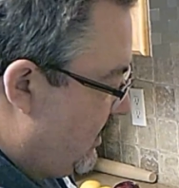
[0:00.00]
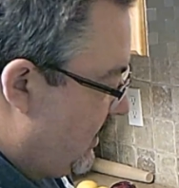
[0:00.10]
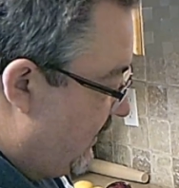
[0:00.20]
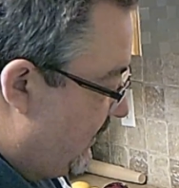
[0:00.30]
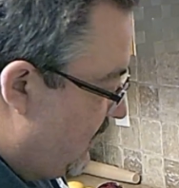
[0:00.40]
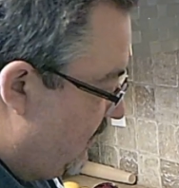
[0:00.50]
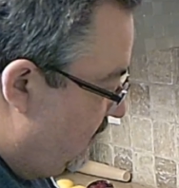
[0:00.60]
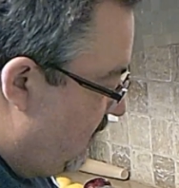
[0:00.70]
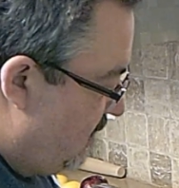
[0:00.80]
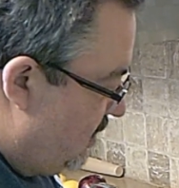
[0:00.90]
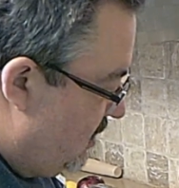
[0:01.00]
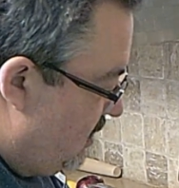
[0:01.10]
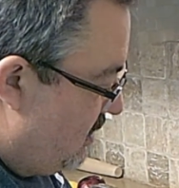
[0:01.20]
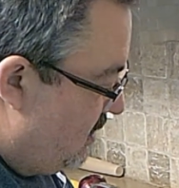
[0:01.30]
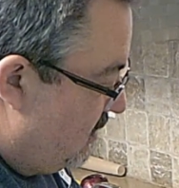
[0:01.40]
and then
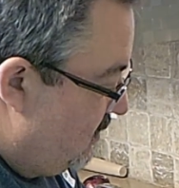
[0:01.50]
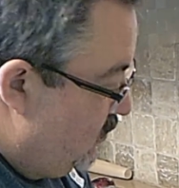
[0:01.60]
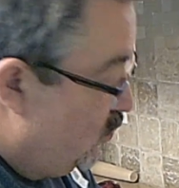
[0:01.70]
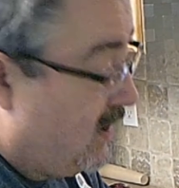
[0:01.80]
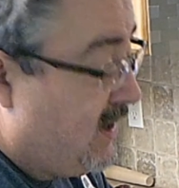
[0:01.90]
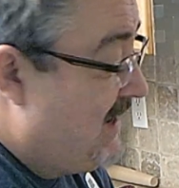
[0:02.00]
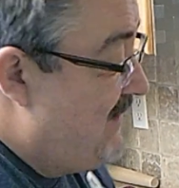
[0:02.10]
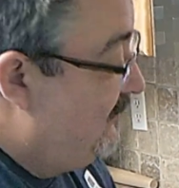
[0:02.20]
we're going to even